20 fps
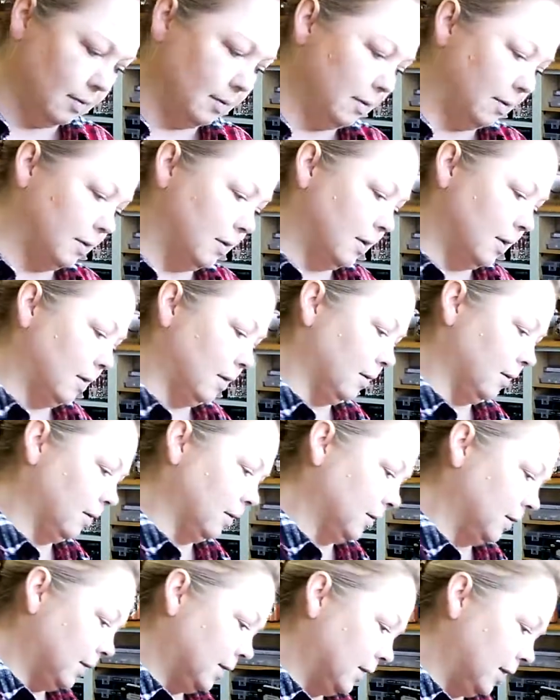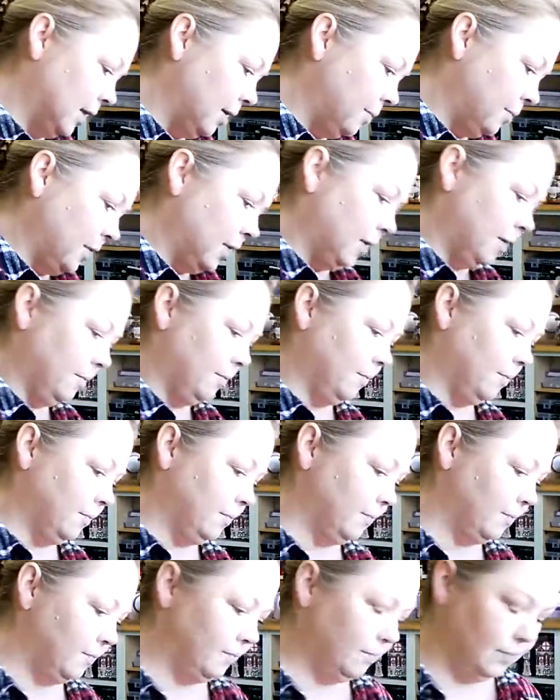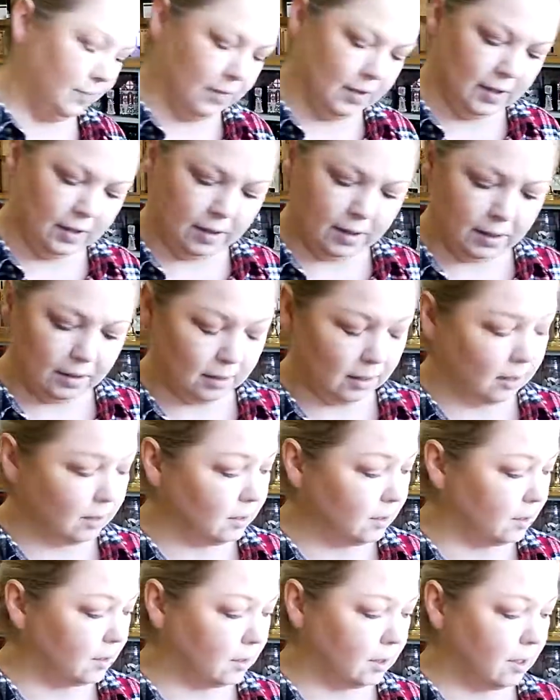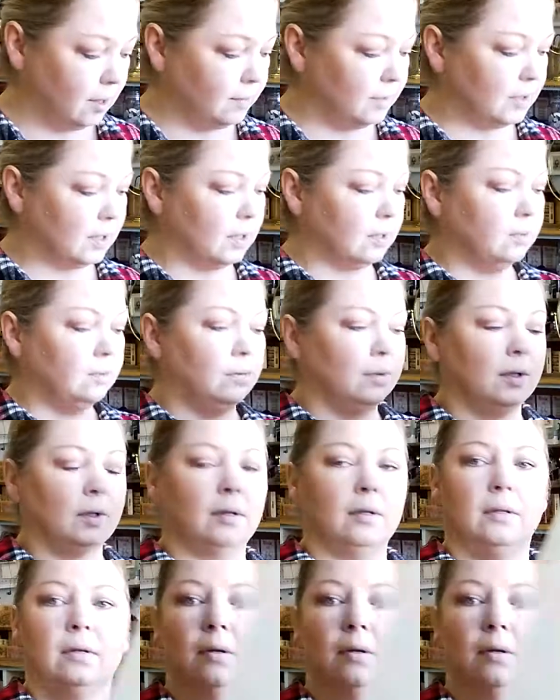and then stamp it. And then it just comes out with,